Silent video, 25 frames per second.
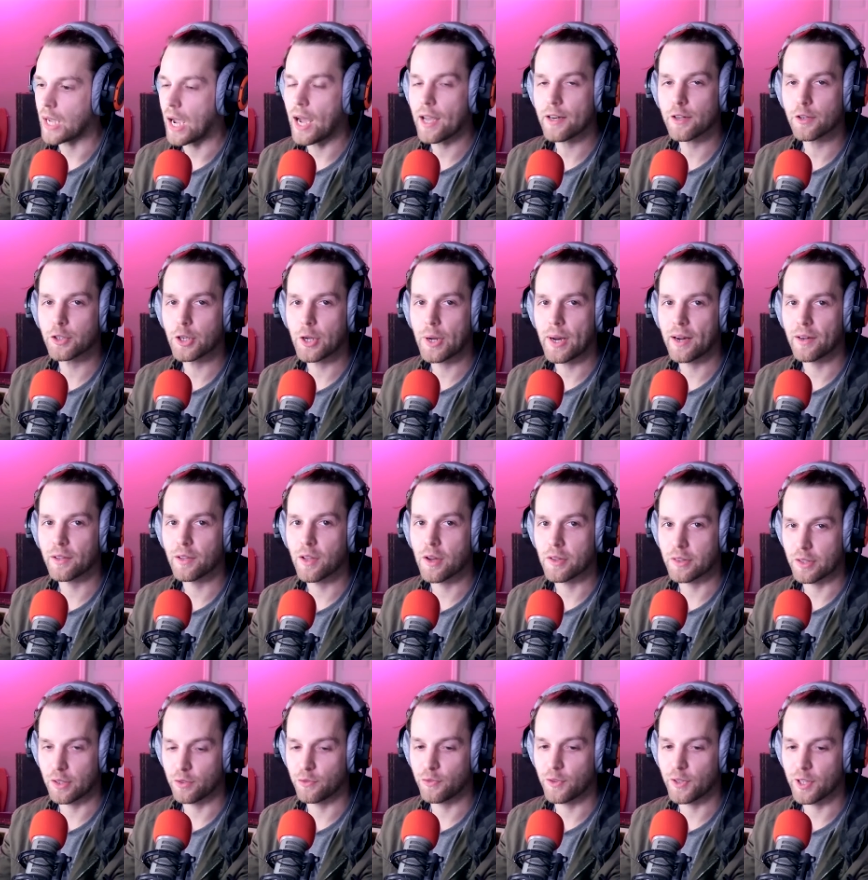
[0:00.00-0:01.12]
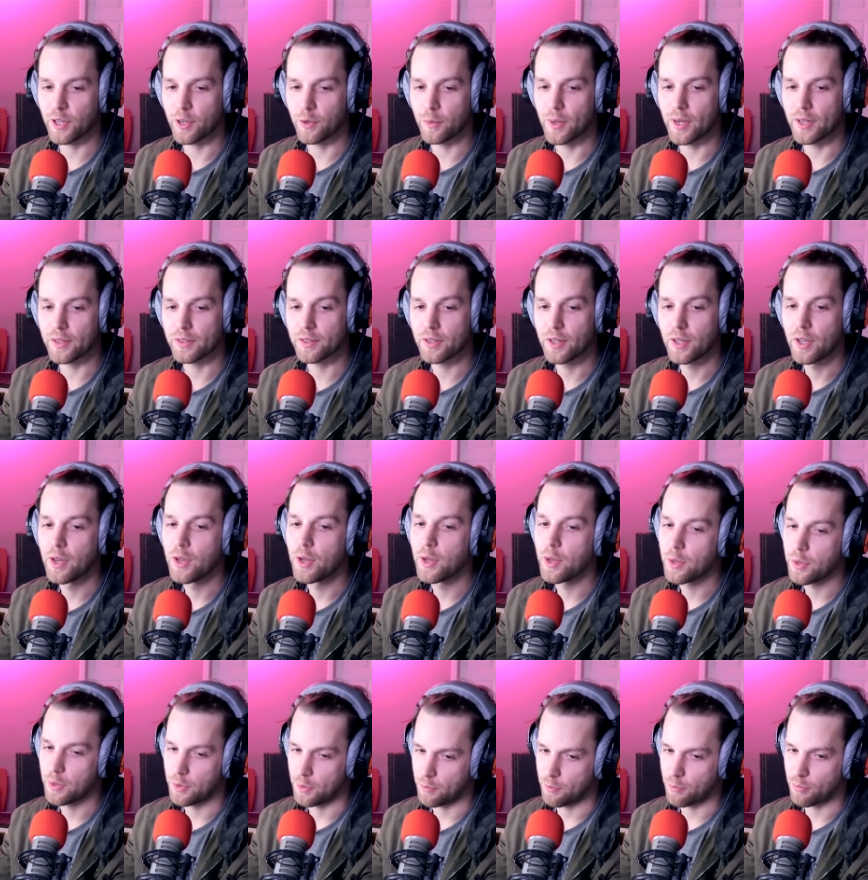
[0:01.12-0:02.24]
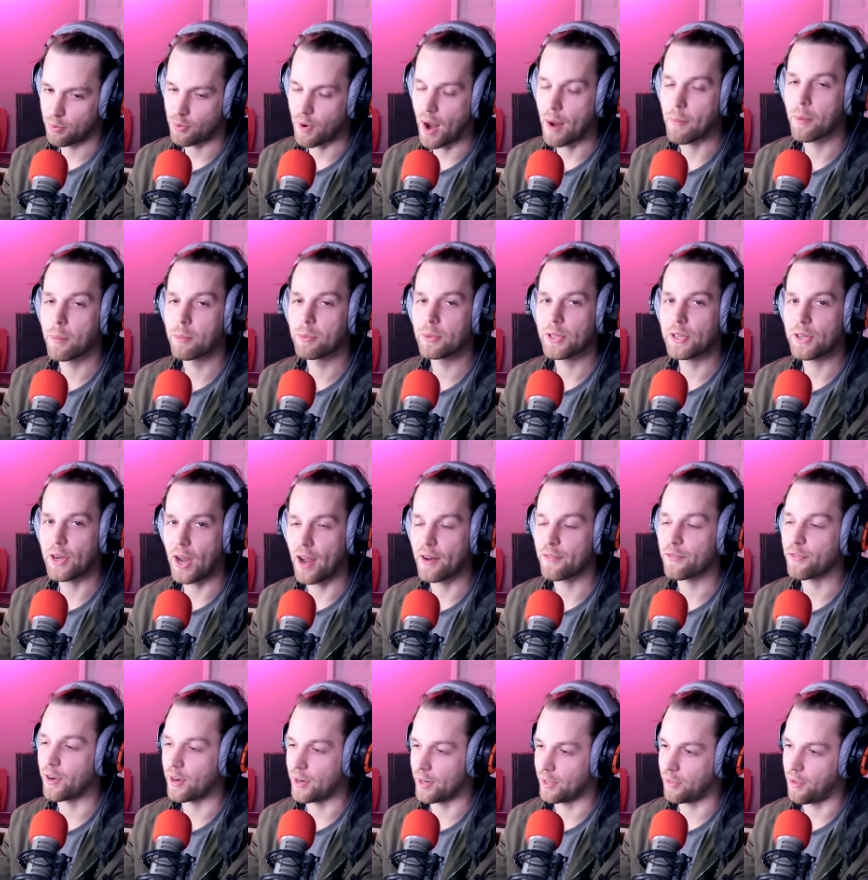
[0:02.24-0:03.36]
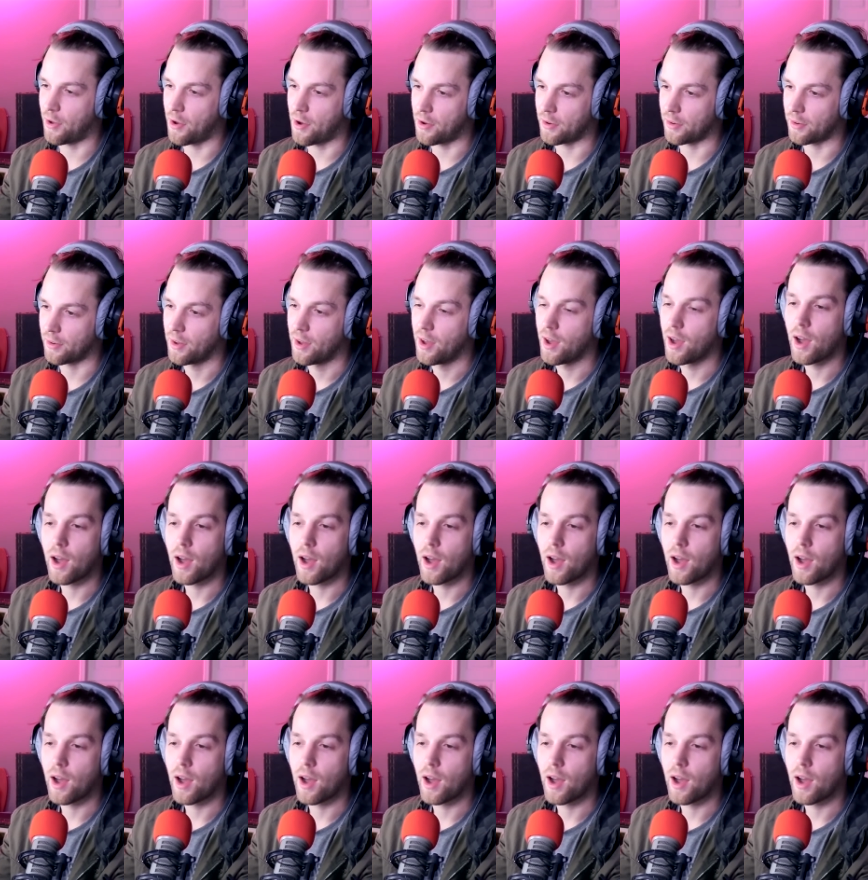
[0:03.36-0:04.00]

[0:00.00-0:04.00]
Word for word: I don't know how long this video was. Probably not very long.